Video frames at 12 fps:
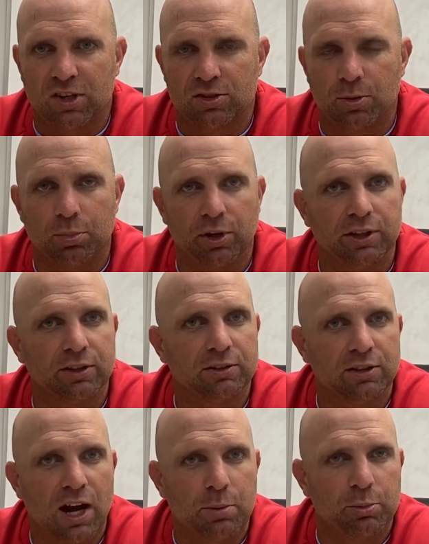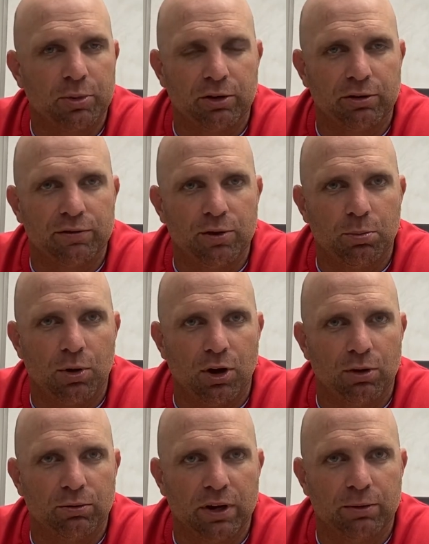to play complementary
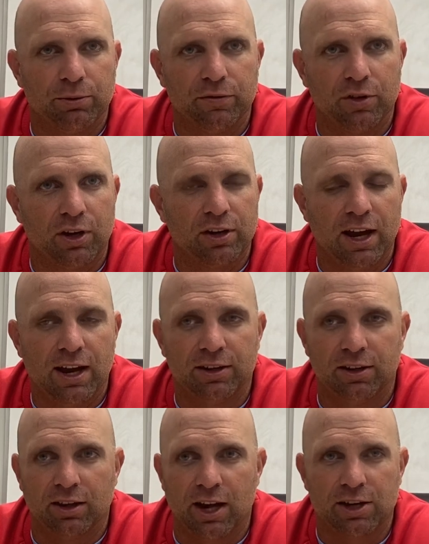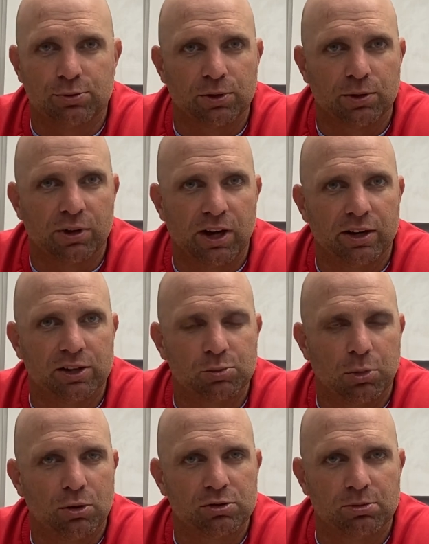football, and we've done that. And then last week we had an
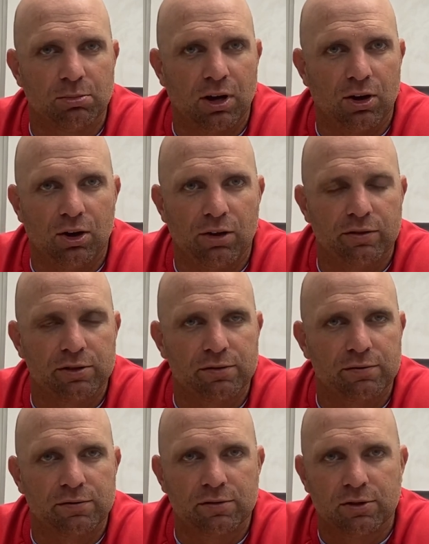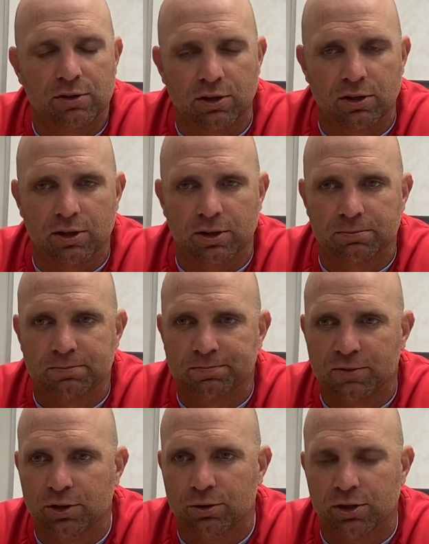explosion by our offensive uh,
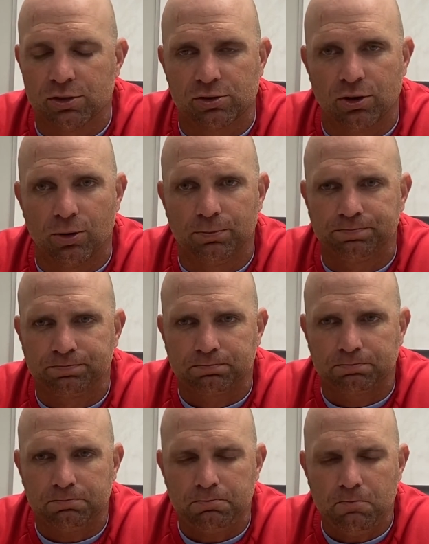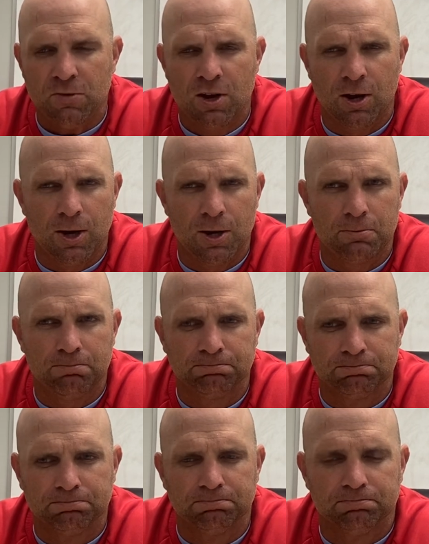unit. So, um,
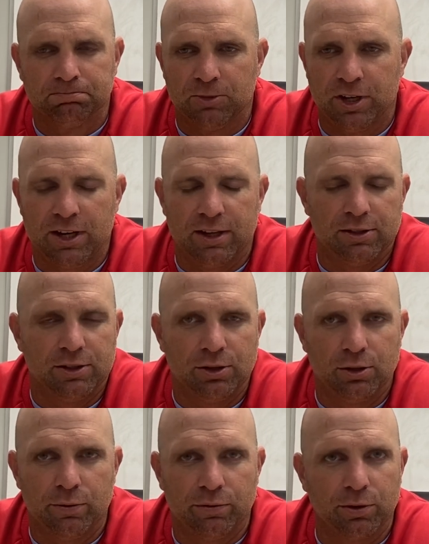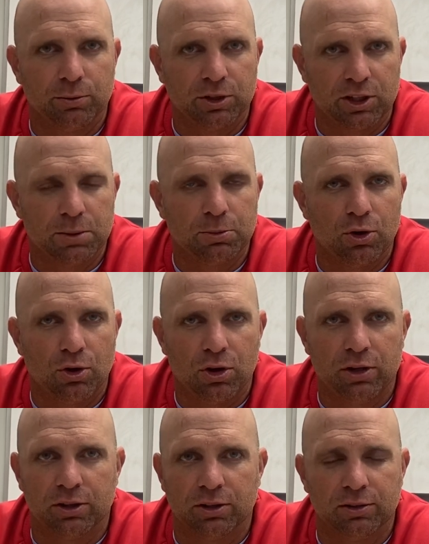yeah, you know, hopefully we can keep
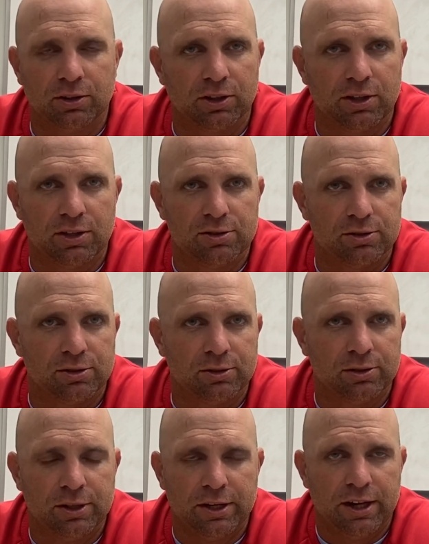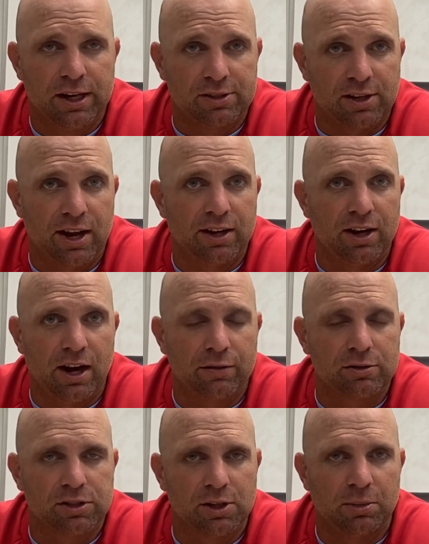going. The, the, kids are excited,
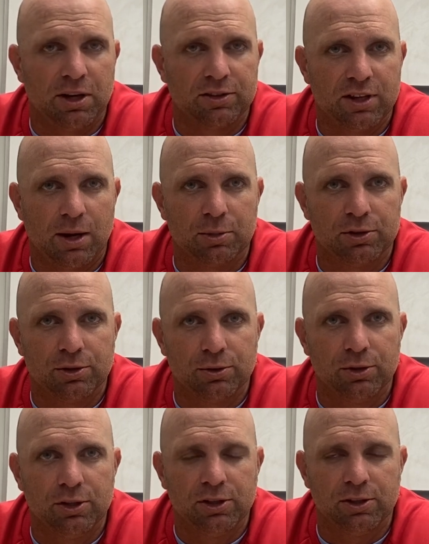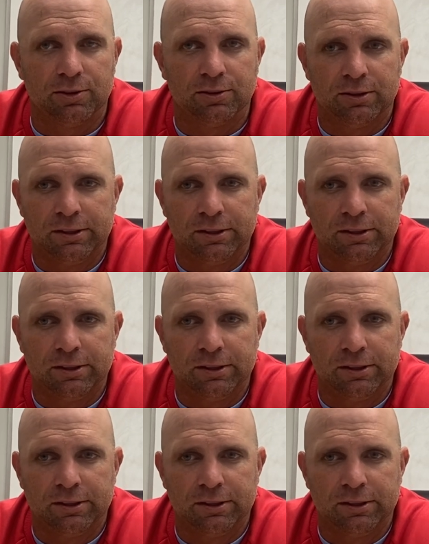obviously, about the opportunity, and